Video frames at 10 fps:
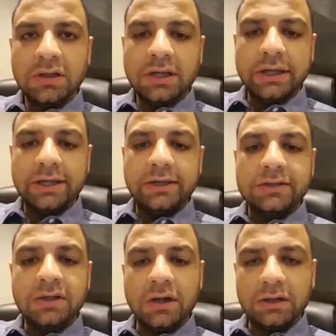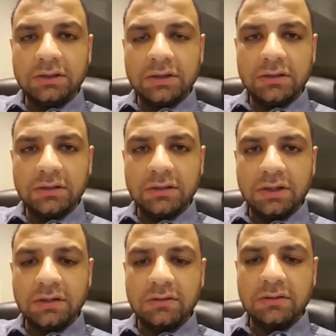It's harder
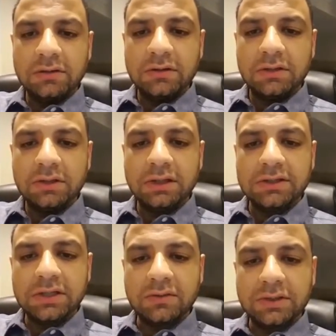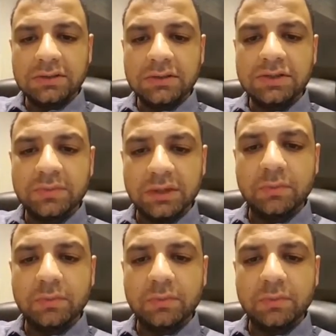than inside research, but